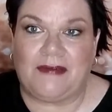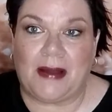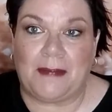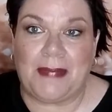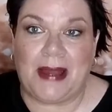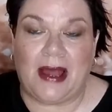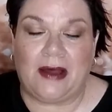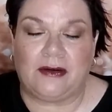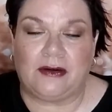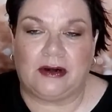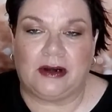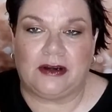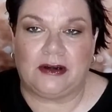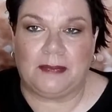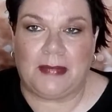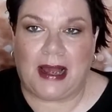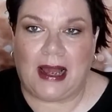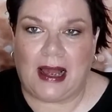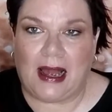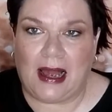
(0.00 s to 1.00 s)
If I powder
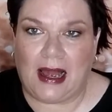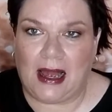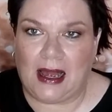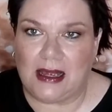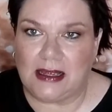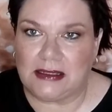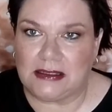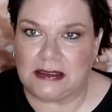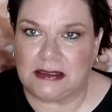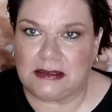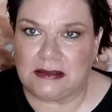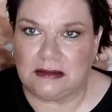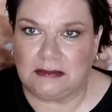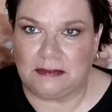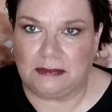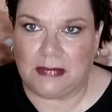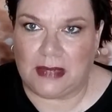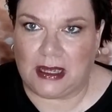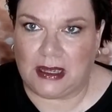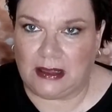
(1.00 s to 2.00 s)
under my eyes,
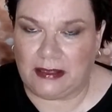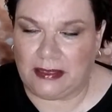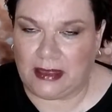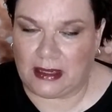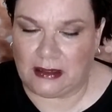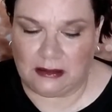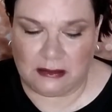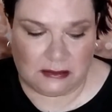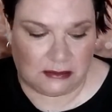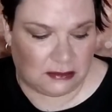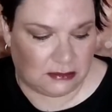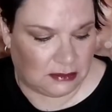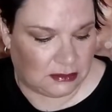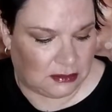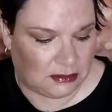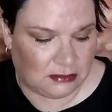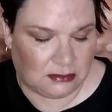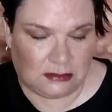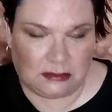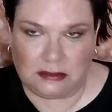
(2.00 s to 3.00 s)
my, they
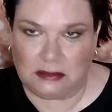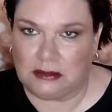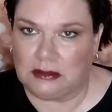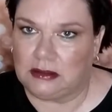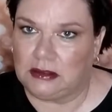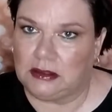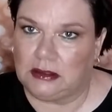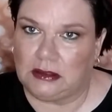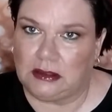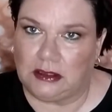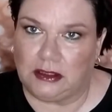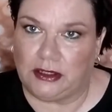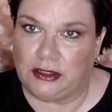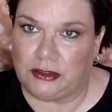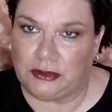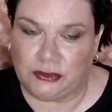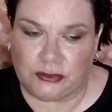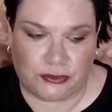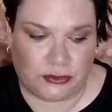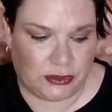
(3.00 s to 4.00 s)
look
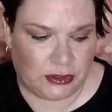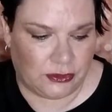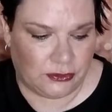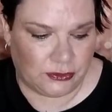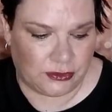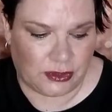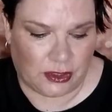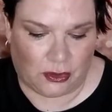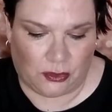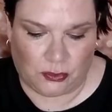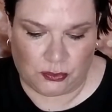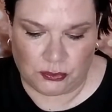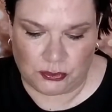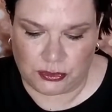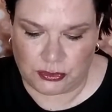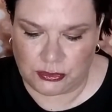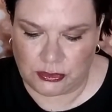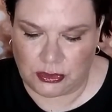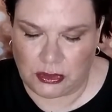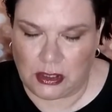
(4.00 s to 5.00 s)
100 years
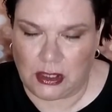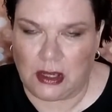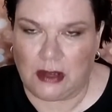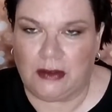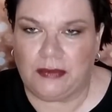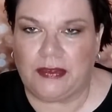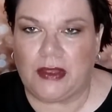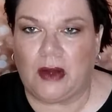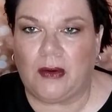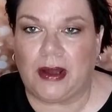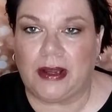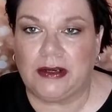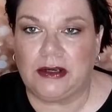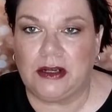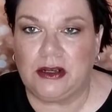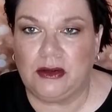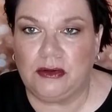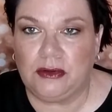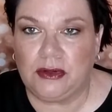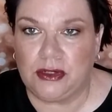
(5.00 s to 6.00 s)
old. Though
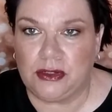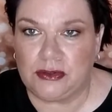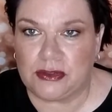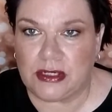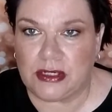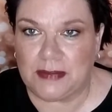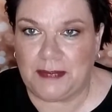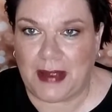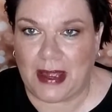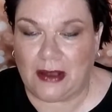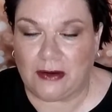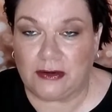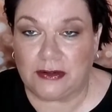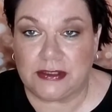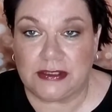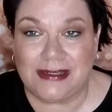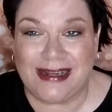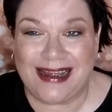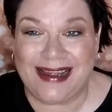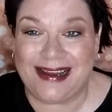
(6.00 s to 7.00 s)
I do usually
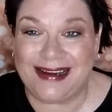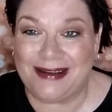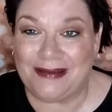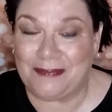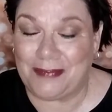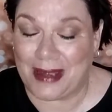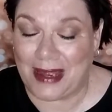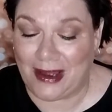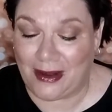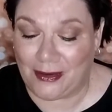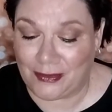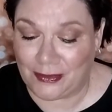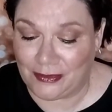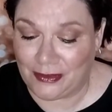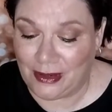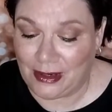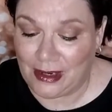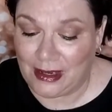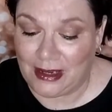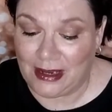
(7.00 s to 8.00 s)
powder. Today I didn't
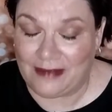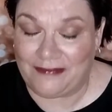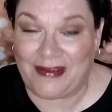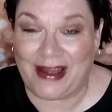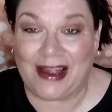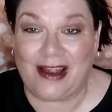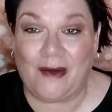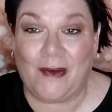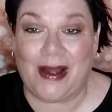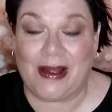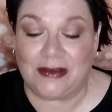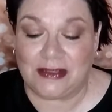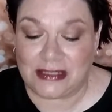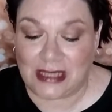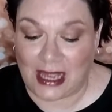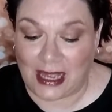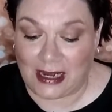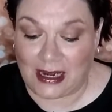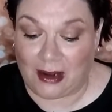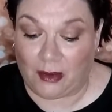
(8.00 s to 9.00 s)
powder. If I go
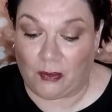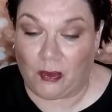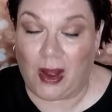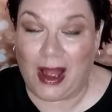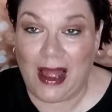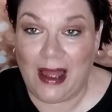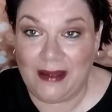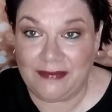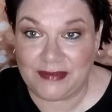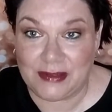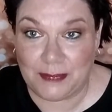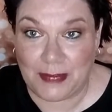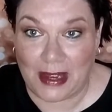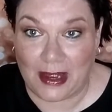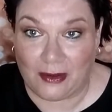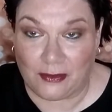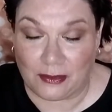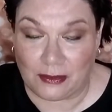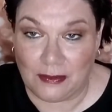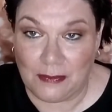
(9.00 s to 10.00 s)
outside, I will have to
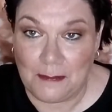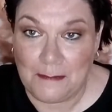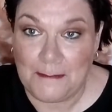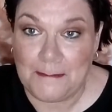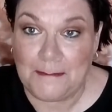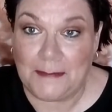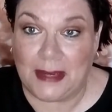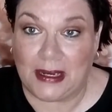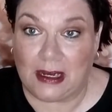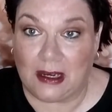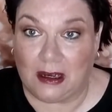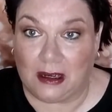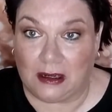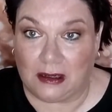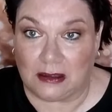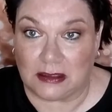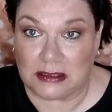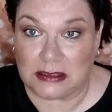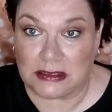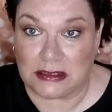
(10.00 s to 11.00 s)
powder
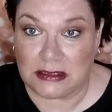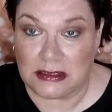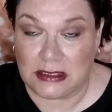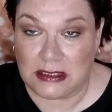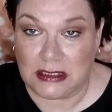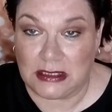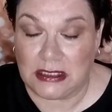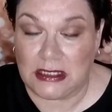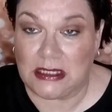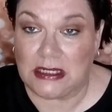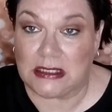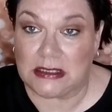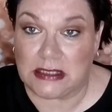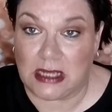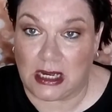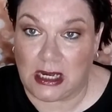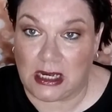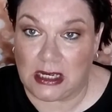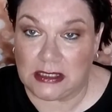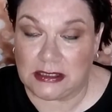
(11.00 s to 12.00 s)
because it
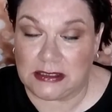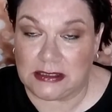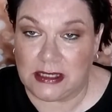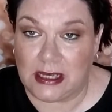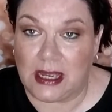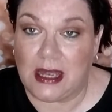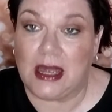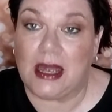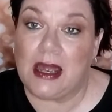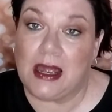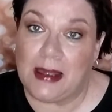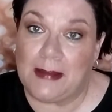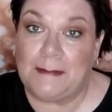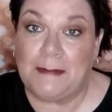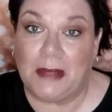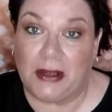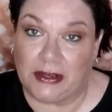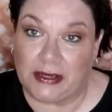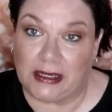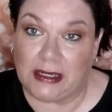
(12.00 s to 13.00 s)
is hot
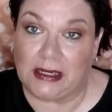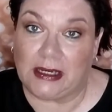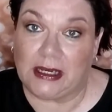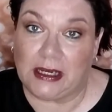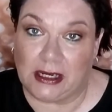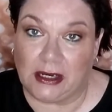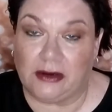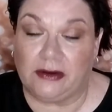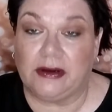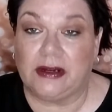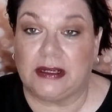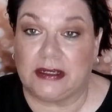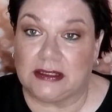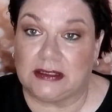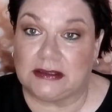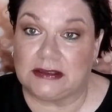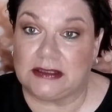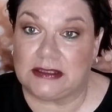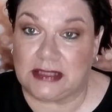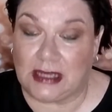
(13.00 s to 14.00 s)
and muggy here
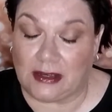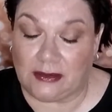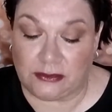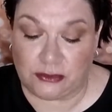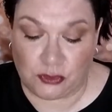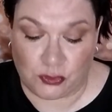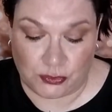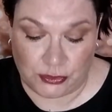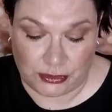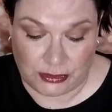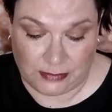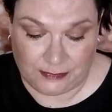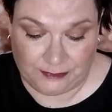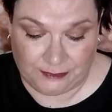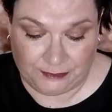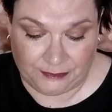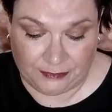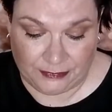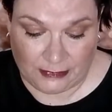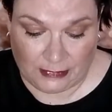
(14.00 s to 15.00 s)
in South
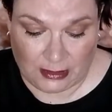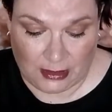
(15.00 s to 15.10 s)
Georgia.